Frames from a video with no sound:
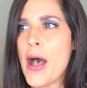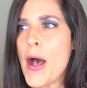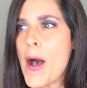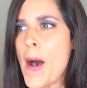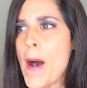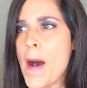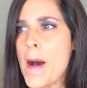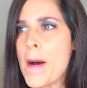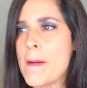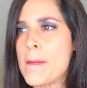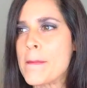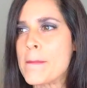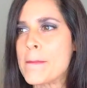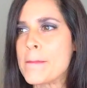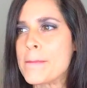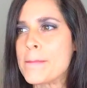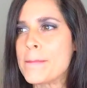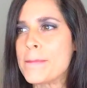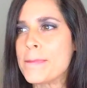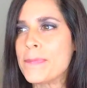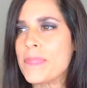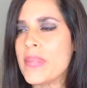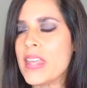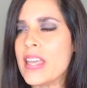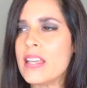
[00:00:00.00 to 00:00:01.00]

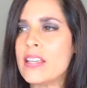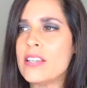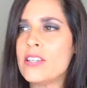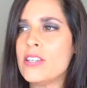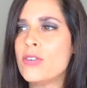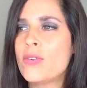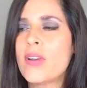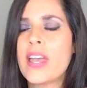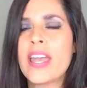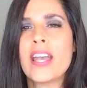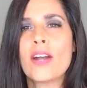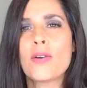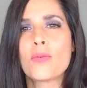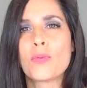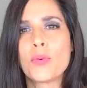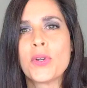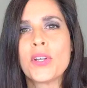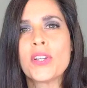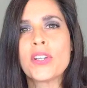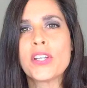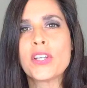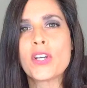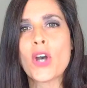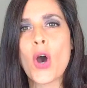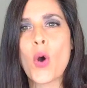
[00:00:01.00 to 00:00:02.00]
You can't
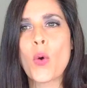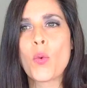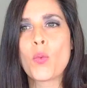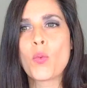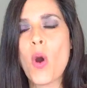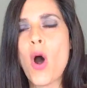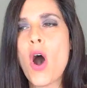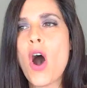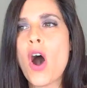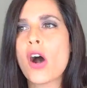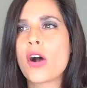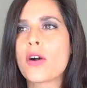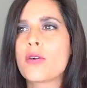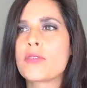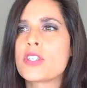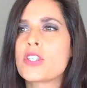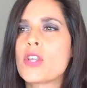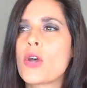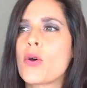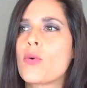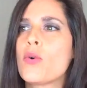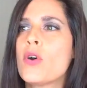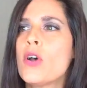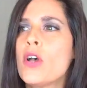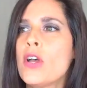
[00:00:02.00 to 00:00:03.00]
really go wrong.
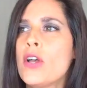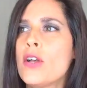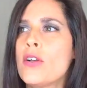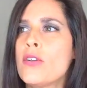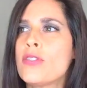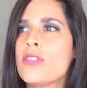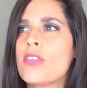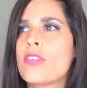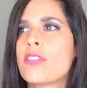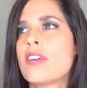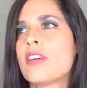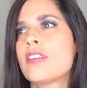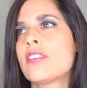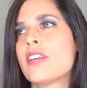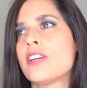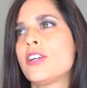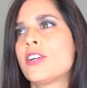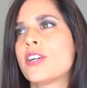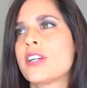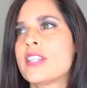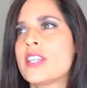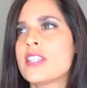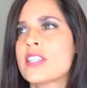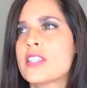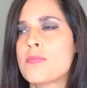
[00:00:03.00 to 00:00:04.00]
So the thing that
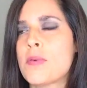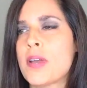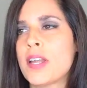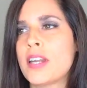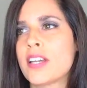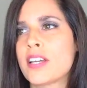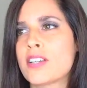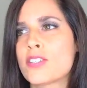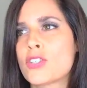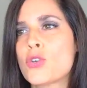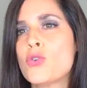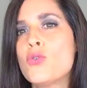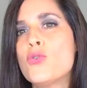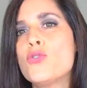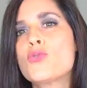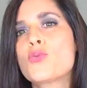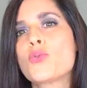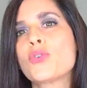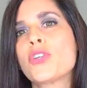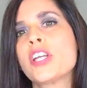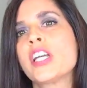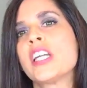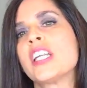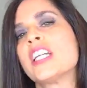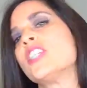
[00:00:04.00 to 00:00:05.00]
you're anticipating is who's
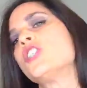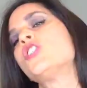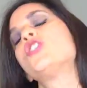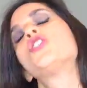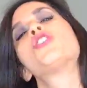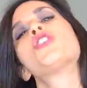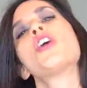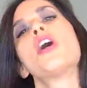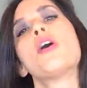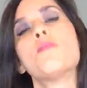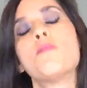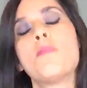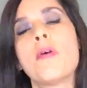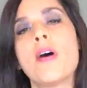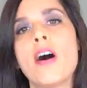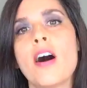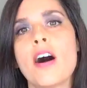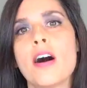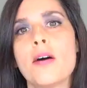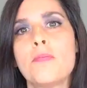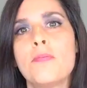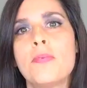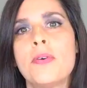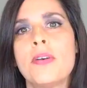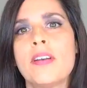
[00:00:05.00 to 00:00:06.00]
really going to jump
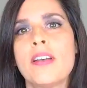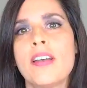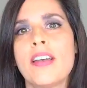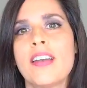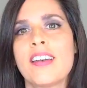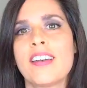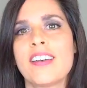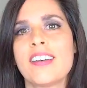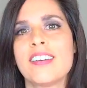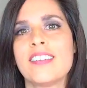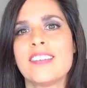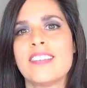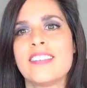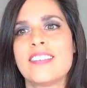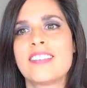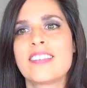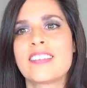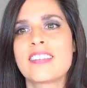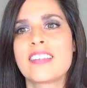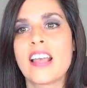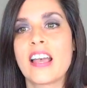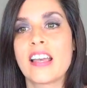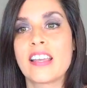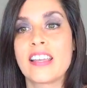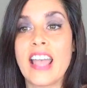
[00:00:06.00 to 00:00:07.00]
up and,
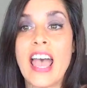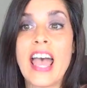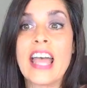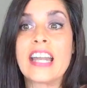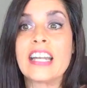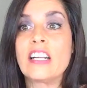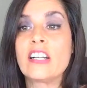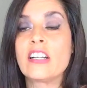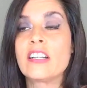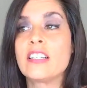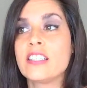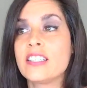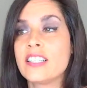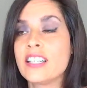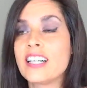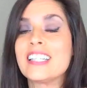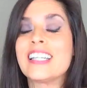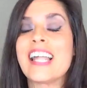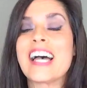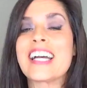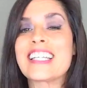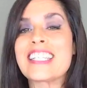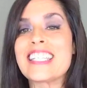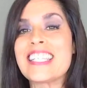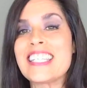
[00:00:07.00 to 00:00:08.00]
again,
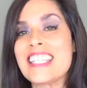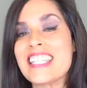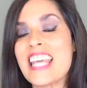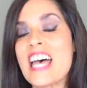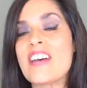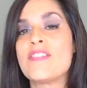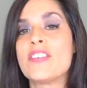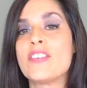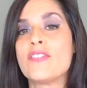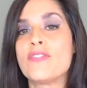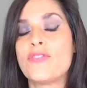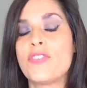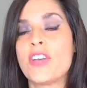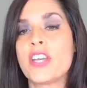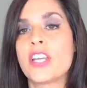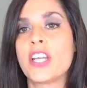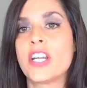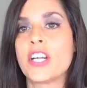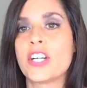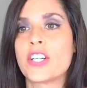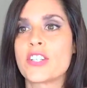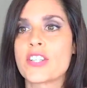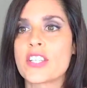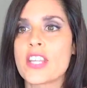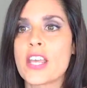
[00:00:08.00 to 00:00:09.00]
collect seven
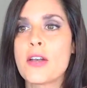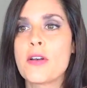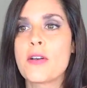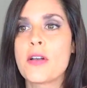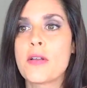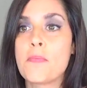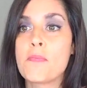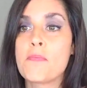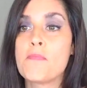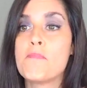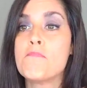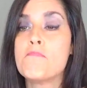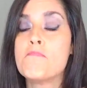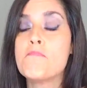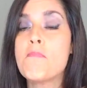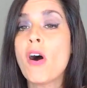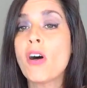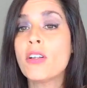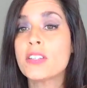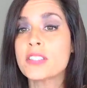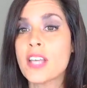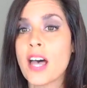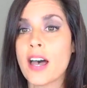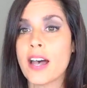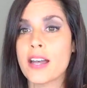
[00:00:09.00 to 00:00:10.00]
figures.
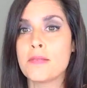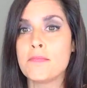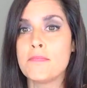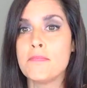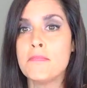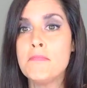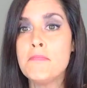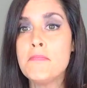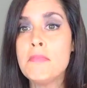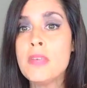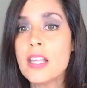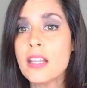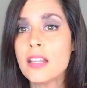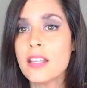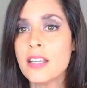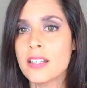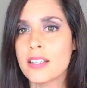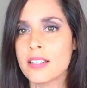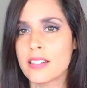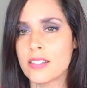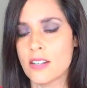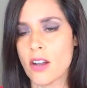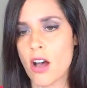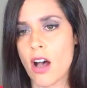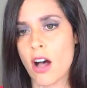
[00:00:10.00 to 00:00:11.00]

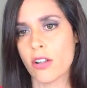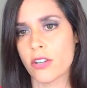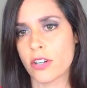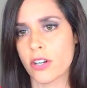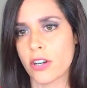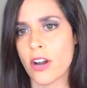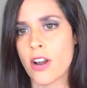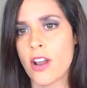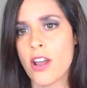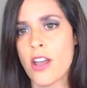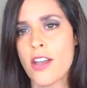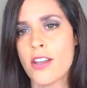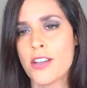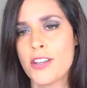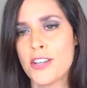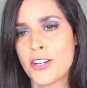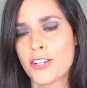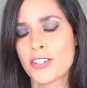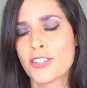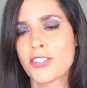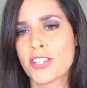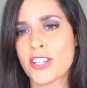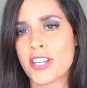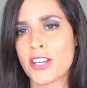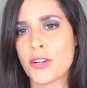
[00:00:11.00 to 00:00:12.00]
Multi-million-dollar
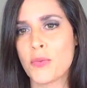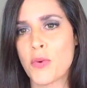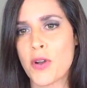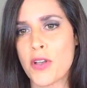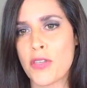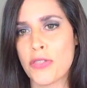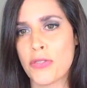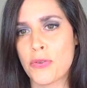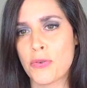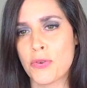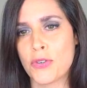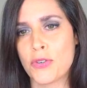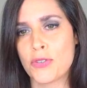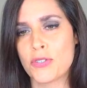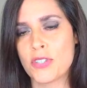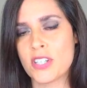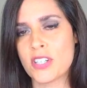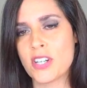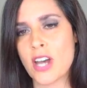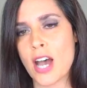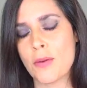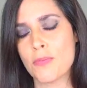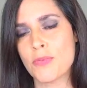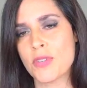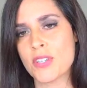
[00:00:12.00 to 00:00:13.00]
yearling went through to
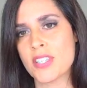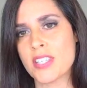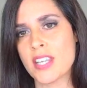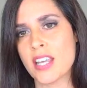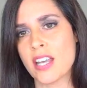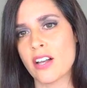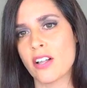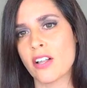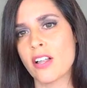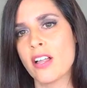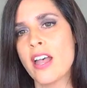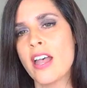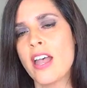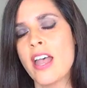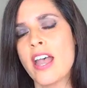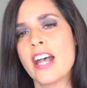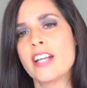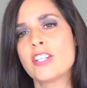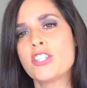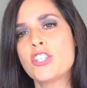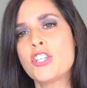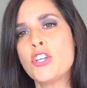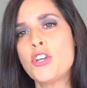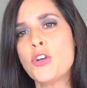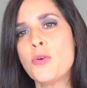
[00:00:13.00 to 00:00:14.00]
top the sale
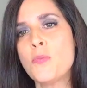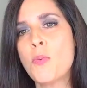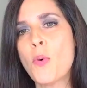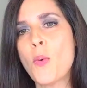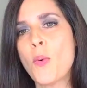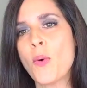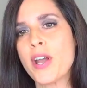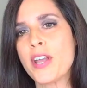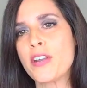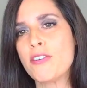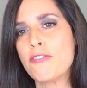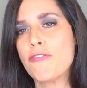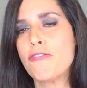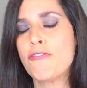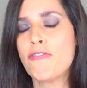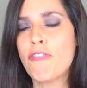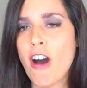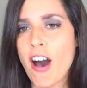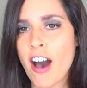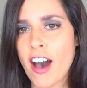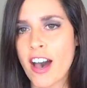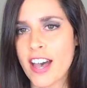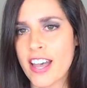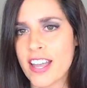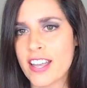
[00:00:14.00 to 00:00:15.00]
at
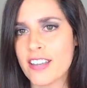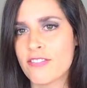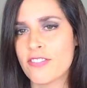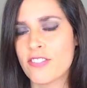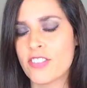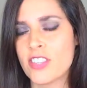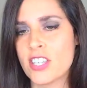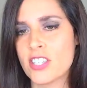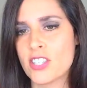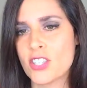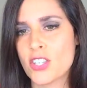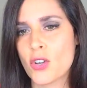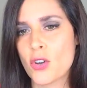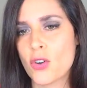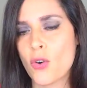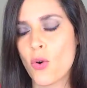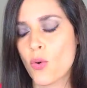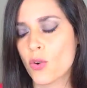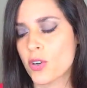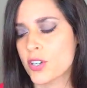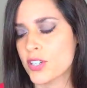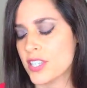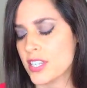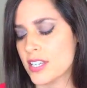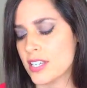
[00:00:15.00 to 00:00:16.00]
2.5. This
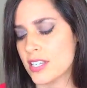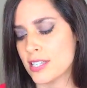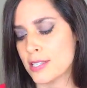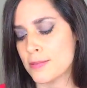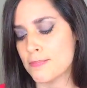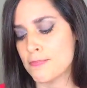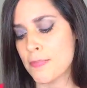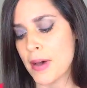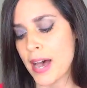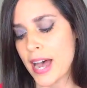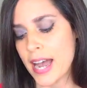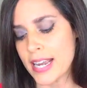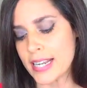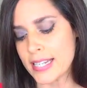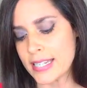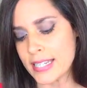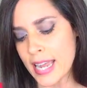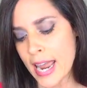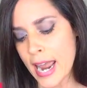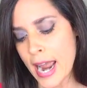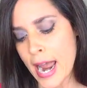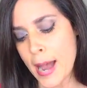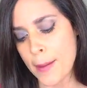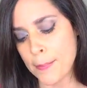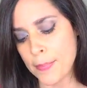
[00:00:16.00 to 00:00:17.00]
horse is by
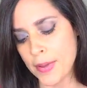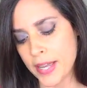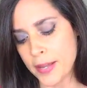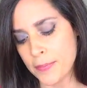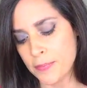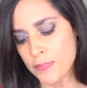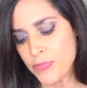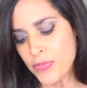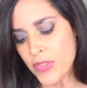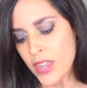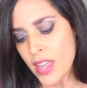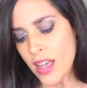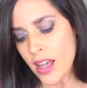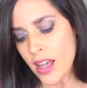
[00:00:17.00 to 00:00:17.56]
Tappet.